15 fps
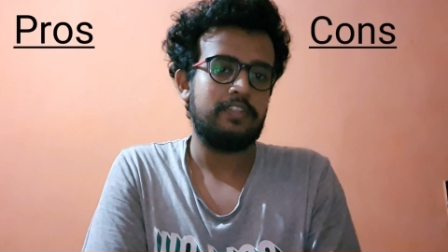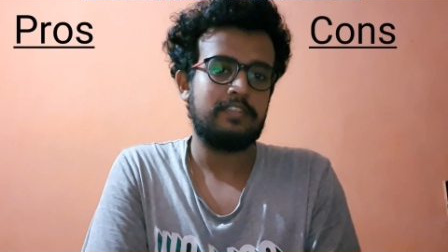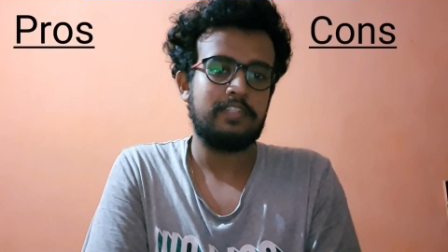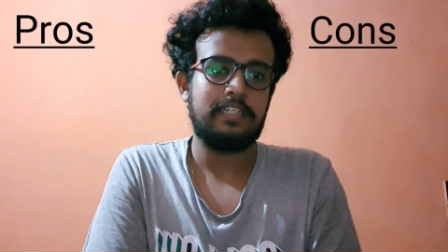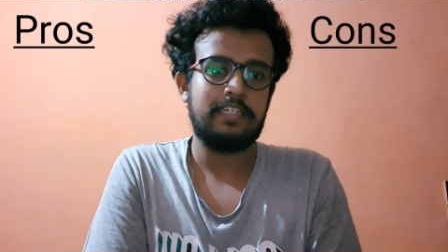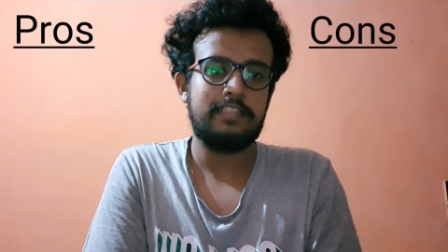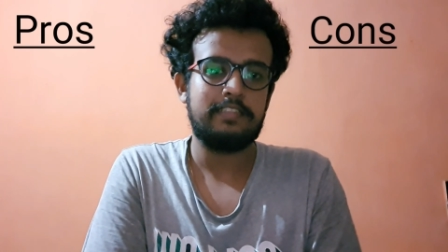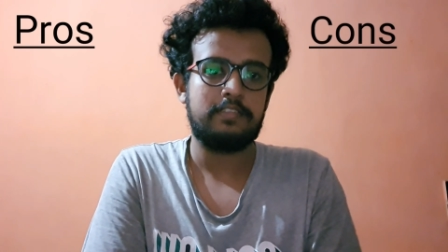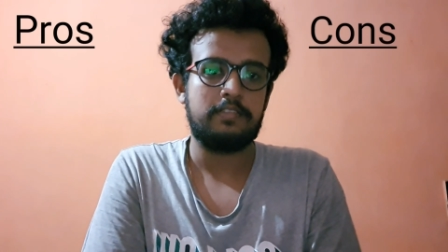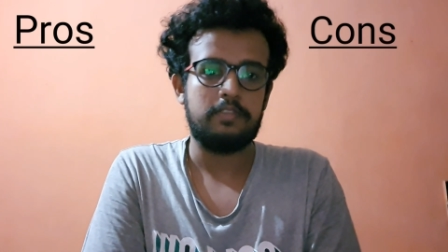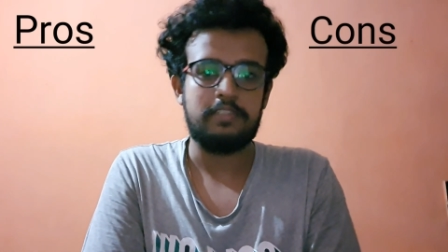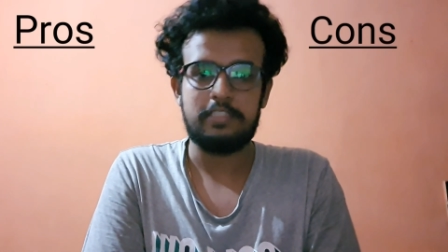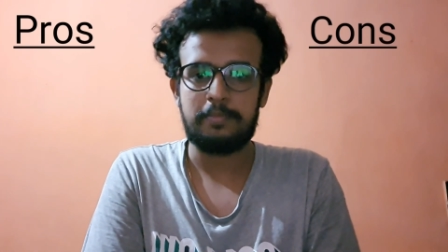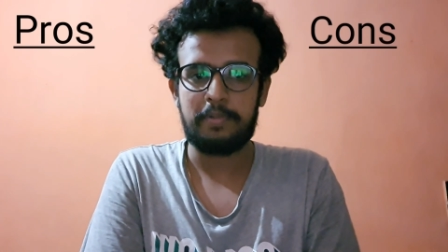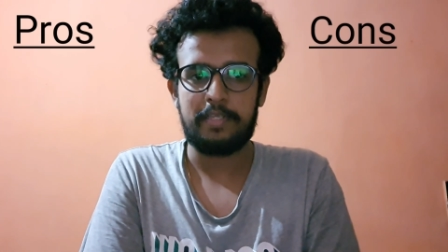thing is
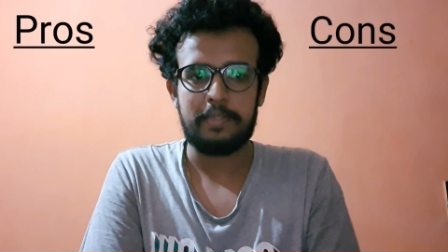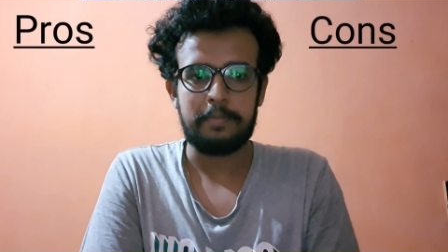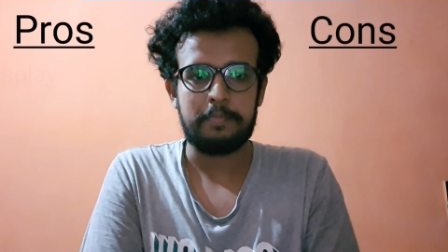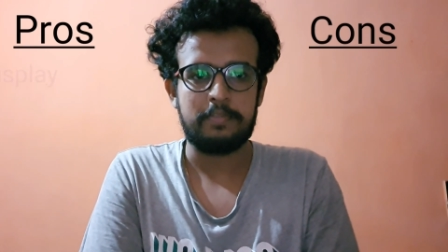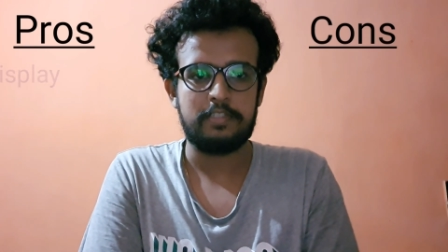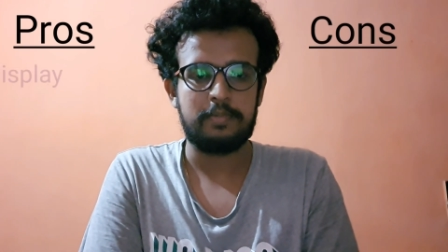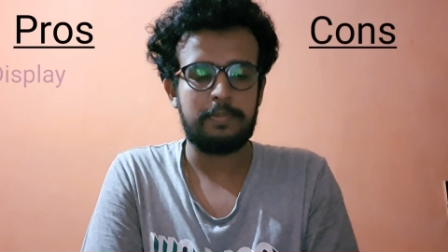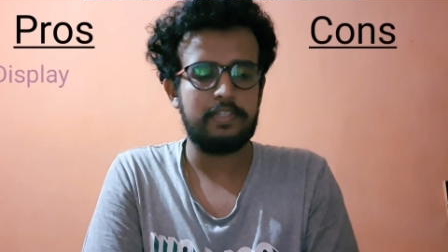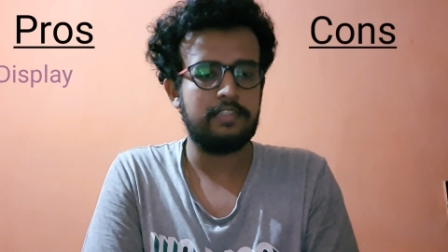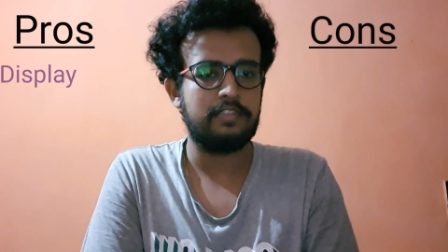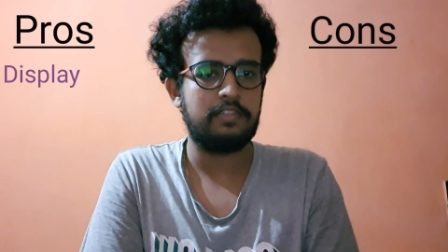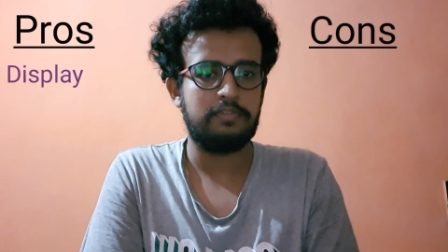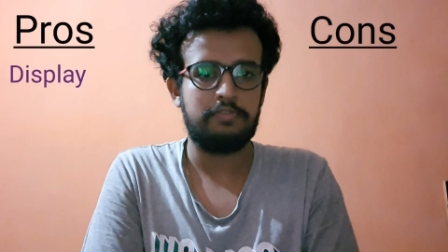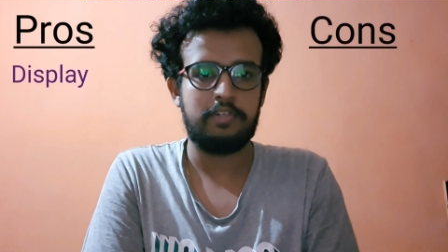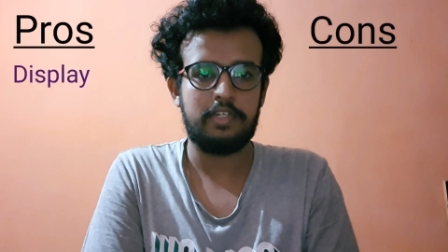display is
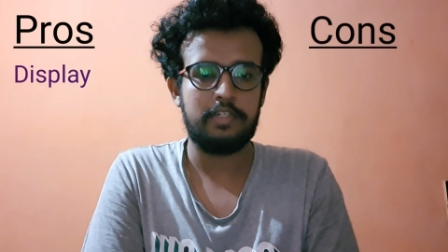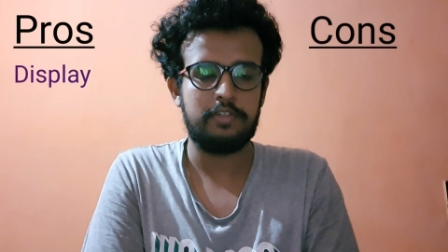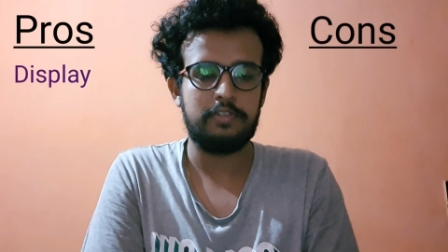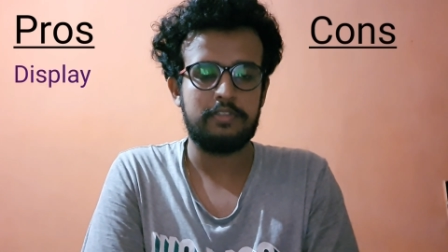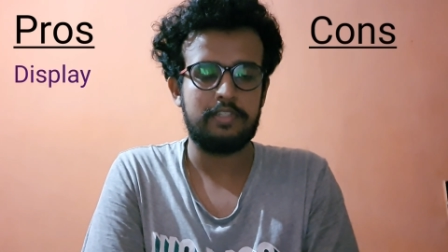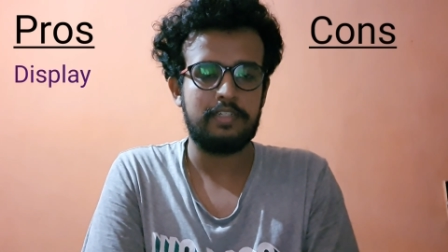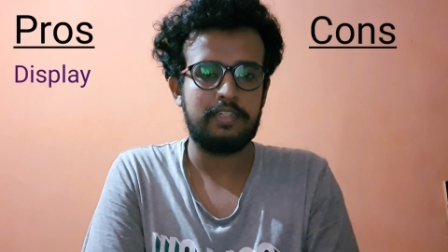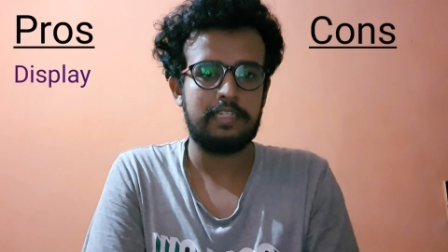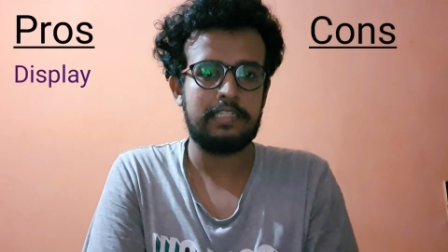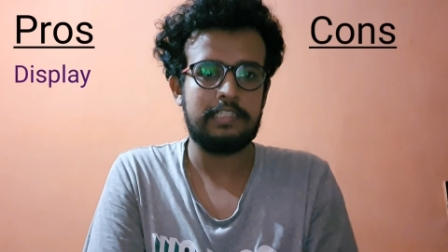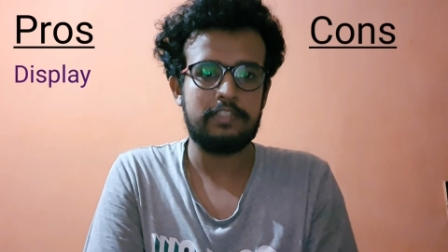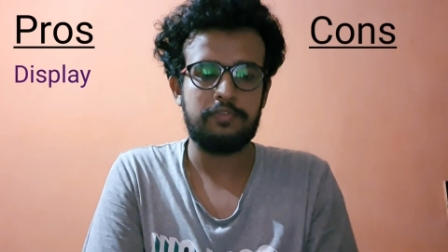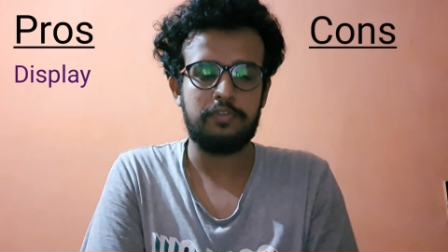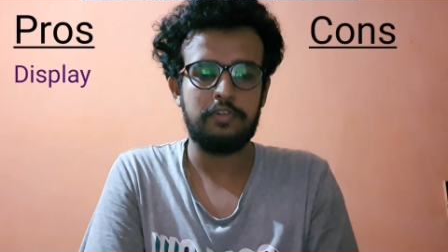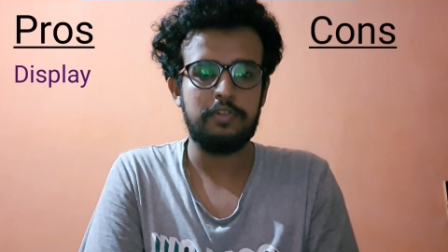a very good thing in this
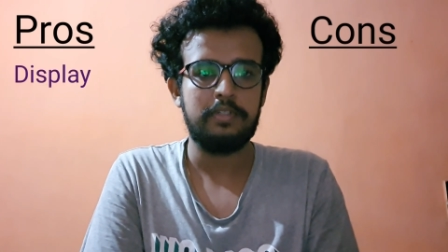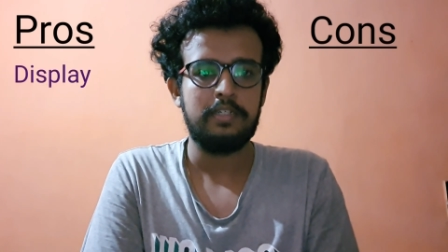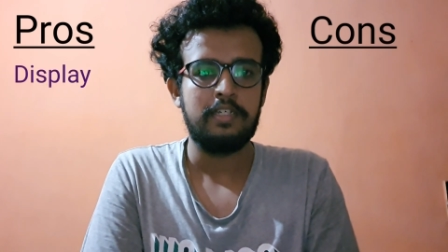phone,